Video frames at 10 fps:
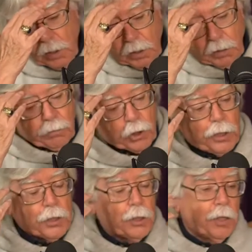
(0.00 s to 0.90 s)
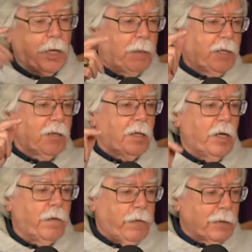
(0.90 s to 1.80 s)
have changed the game. I think the
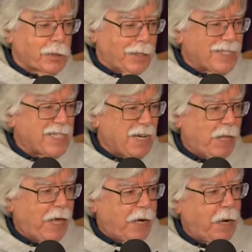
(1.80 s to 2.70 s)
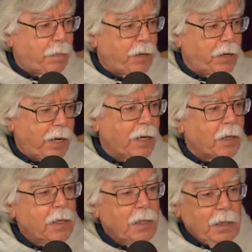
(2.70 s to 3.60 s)
NFL's got some of that happening now.